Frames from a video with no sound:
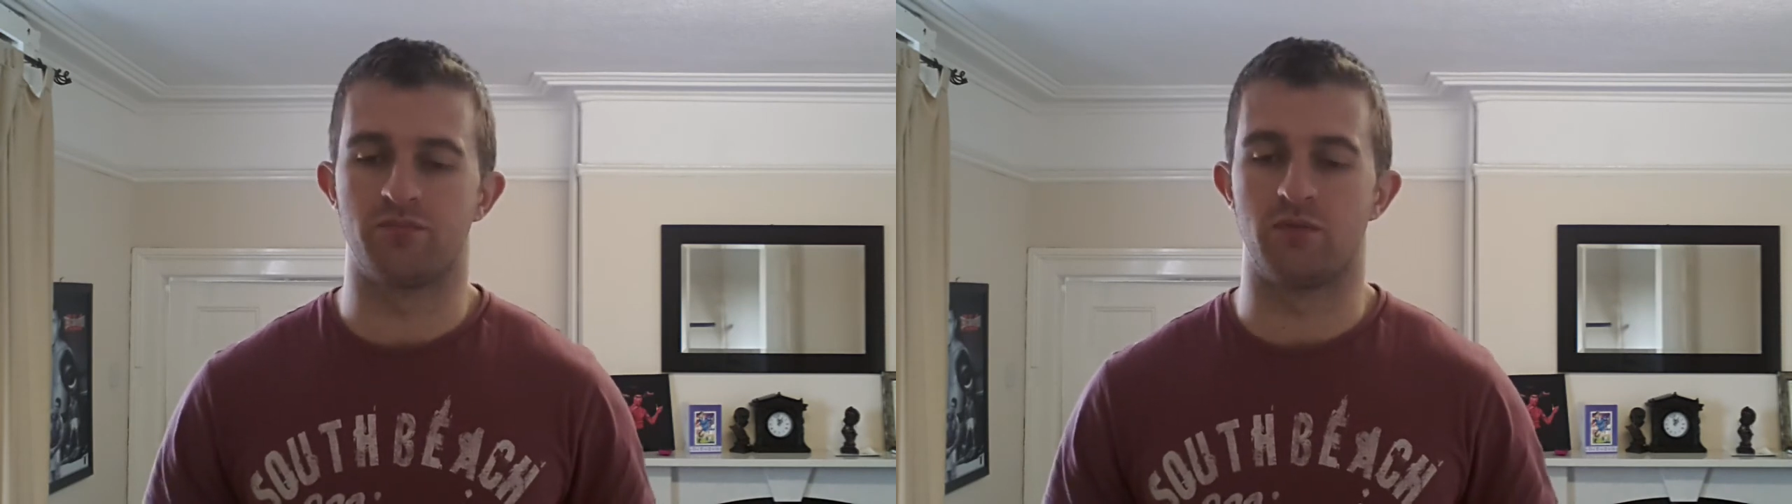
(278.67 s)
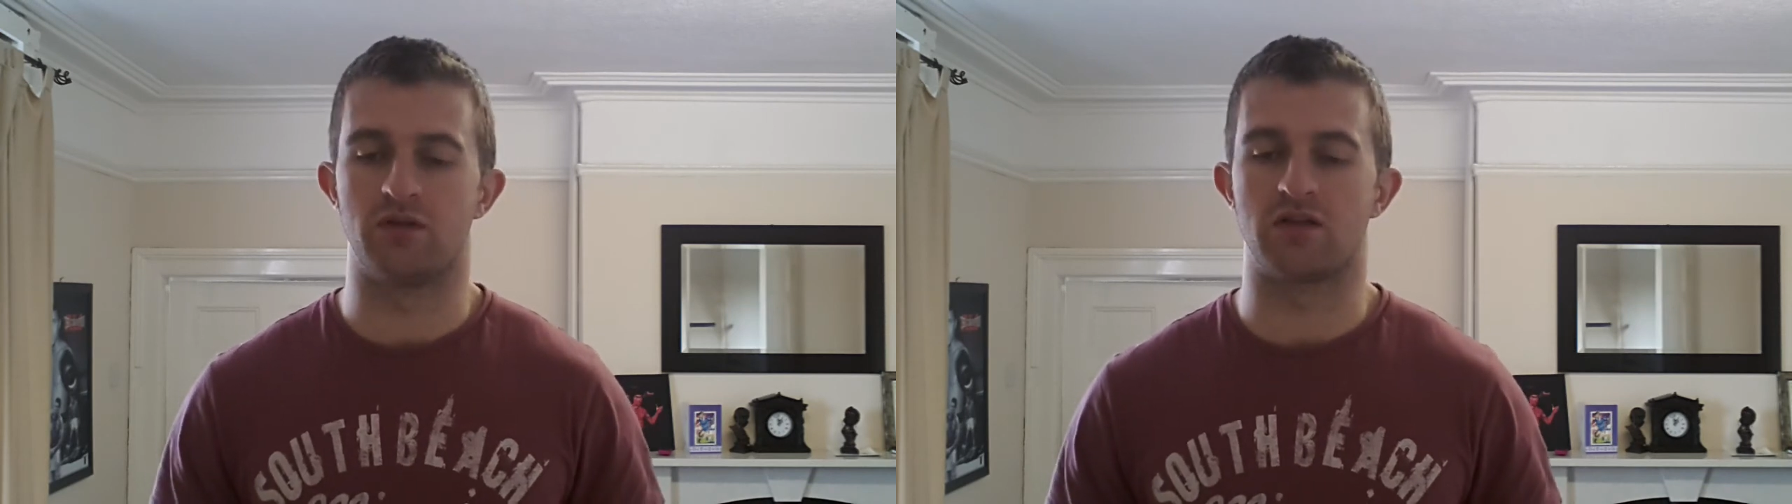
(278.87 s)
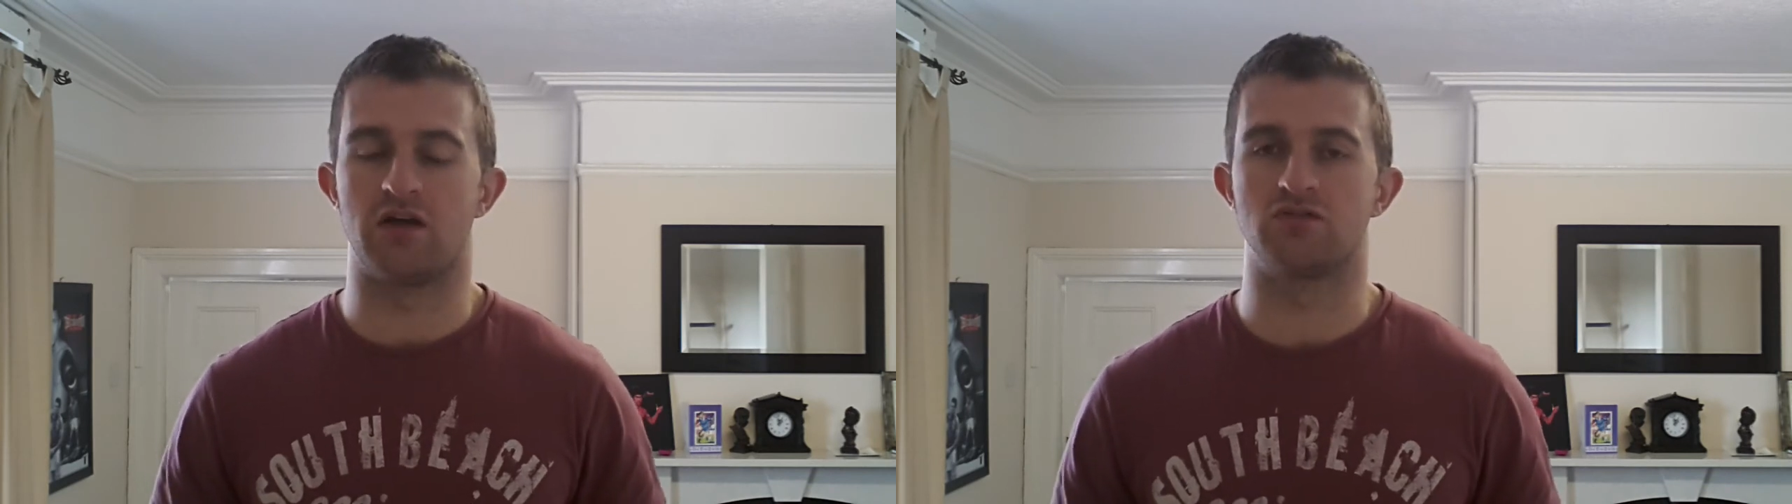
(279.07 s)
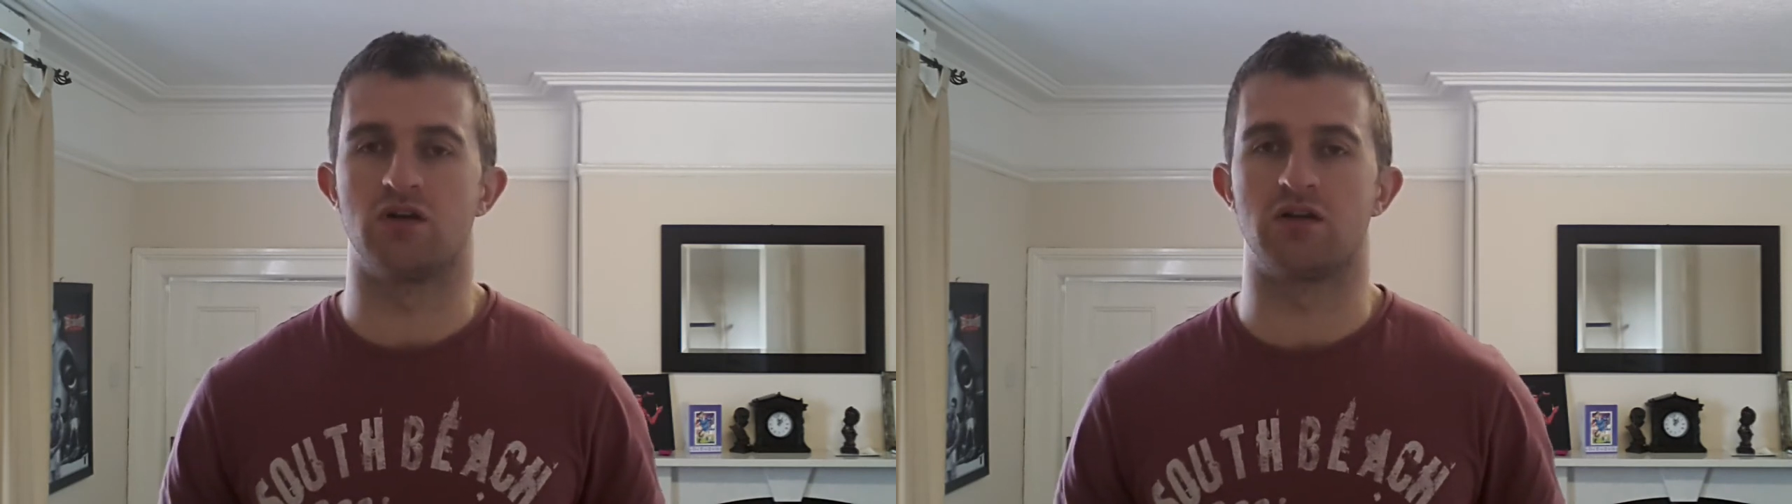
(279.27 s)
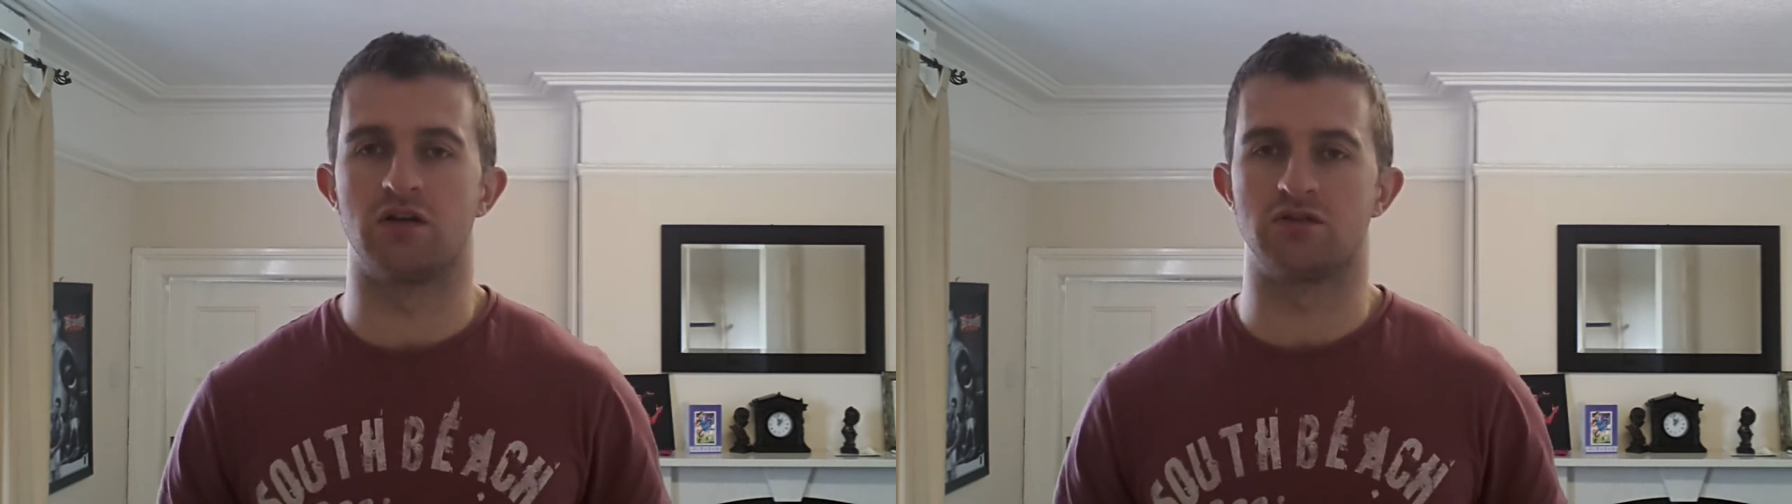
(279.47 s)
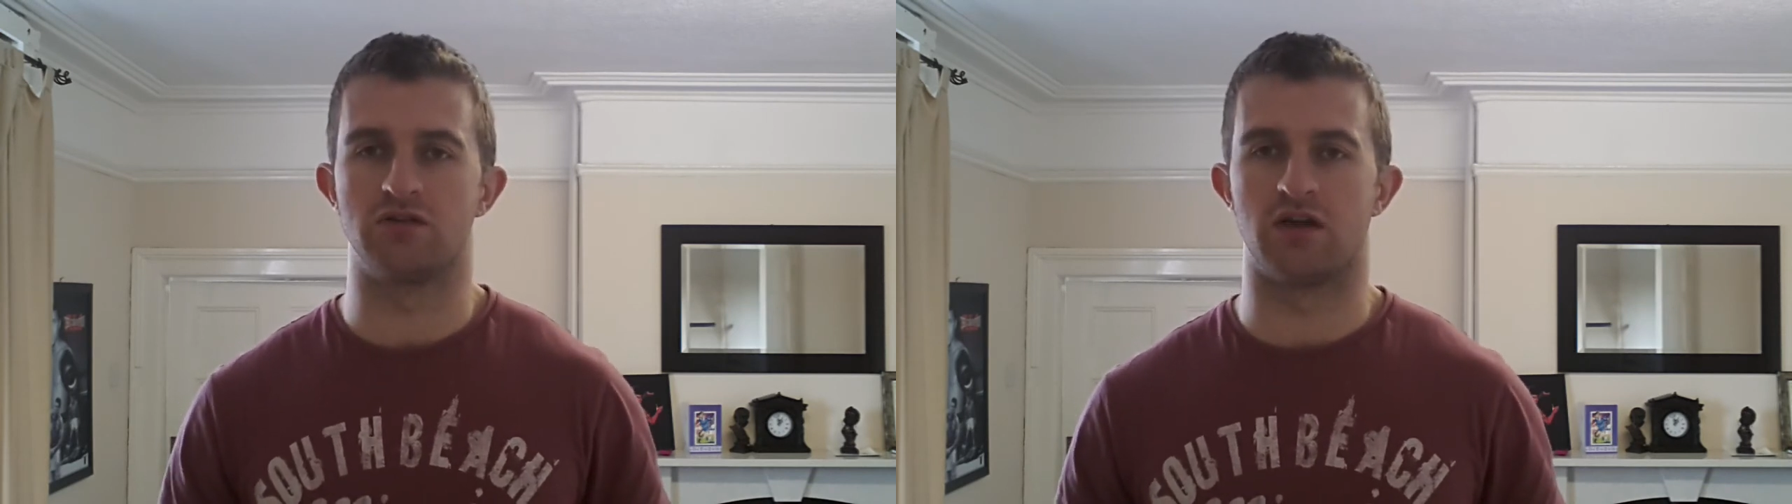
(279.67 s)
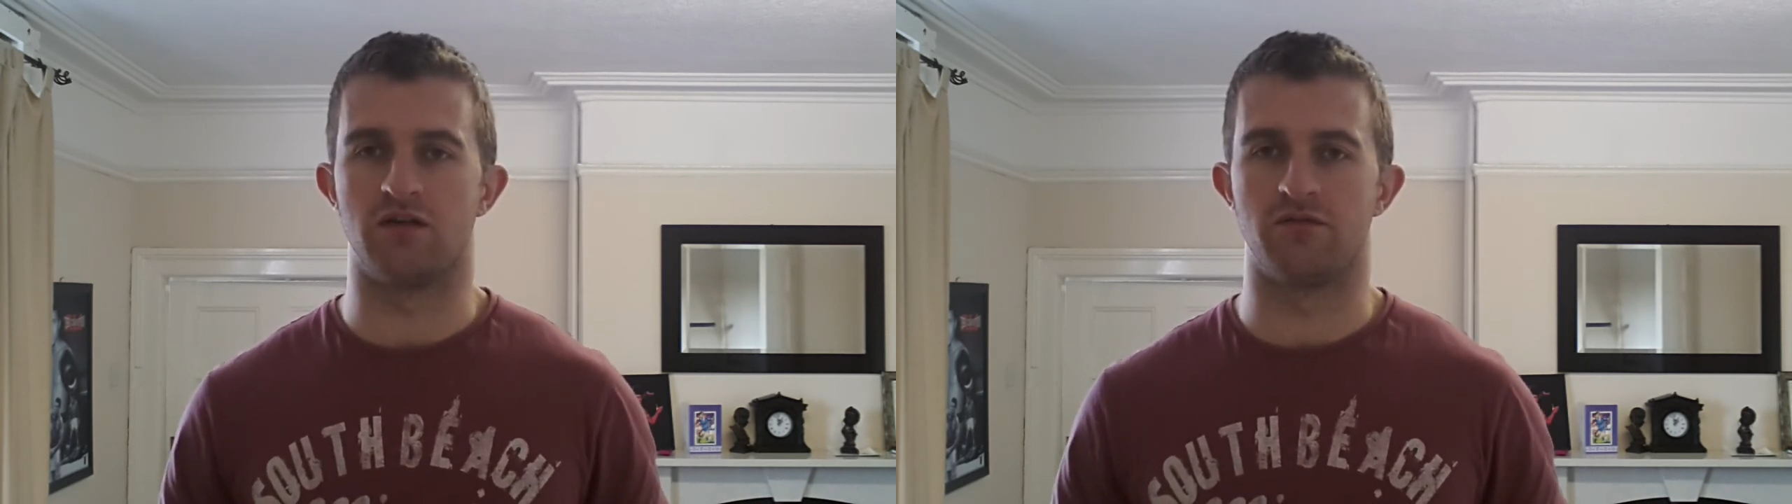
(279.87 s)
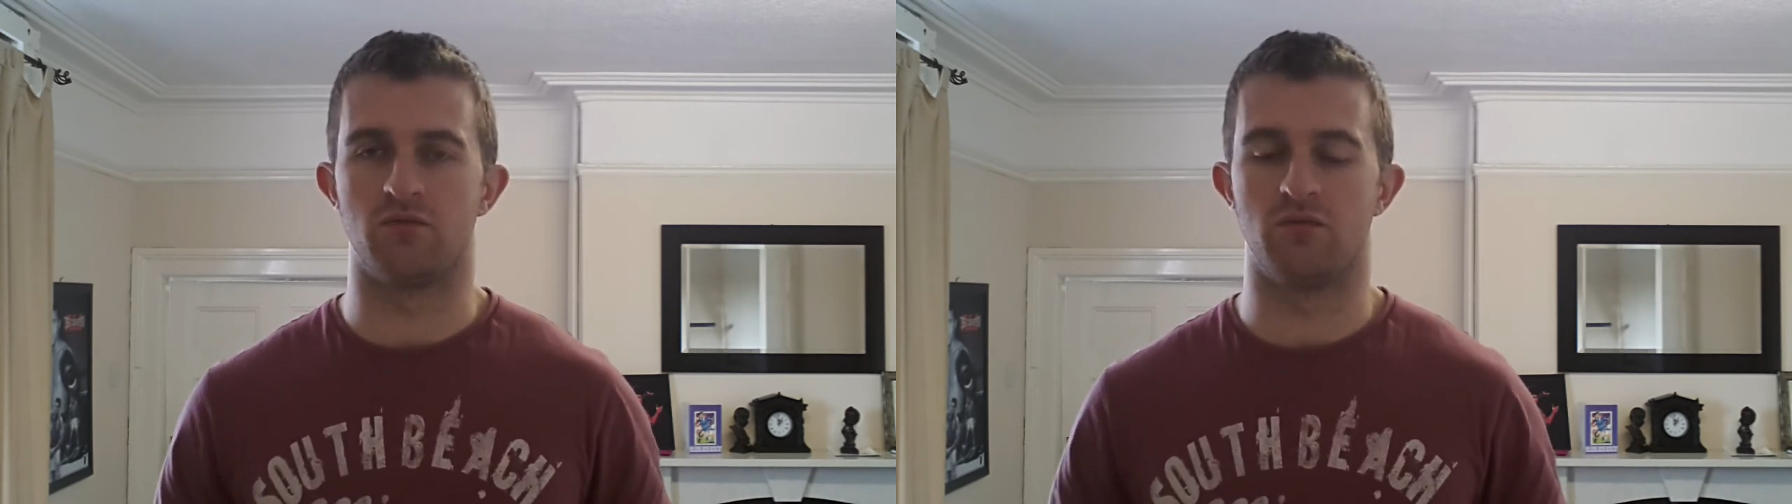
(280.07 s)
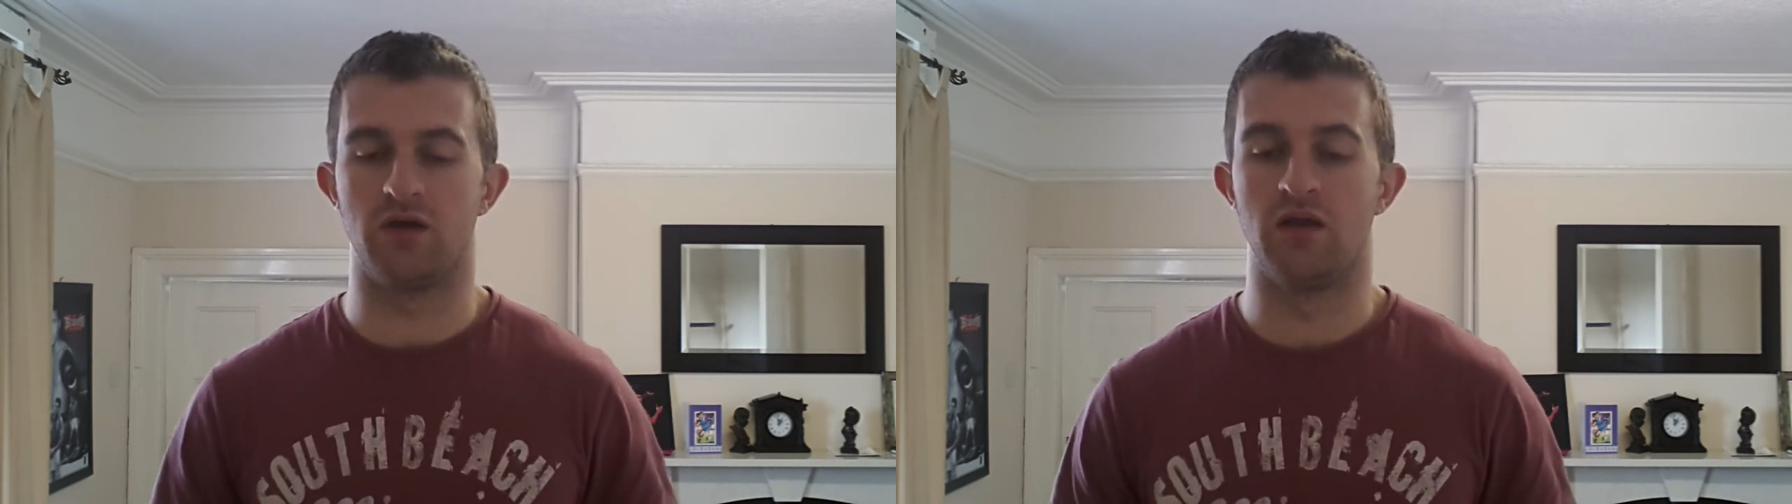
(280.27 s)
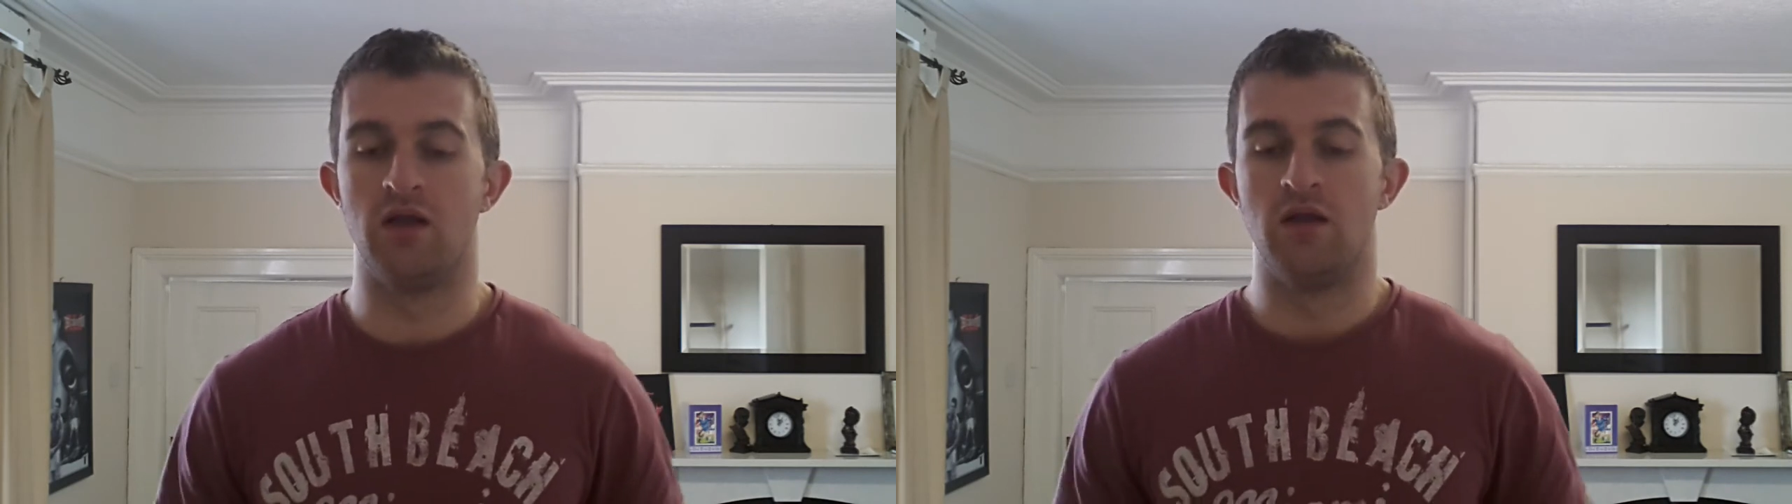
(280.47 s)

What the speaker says: people like that, strength and conditioning kind of way.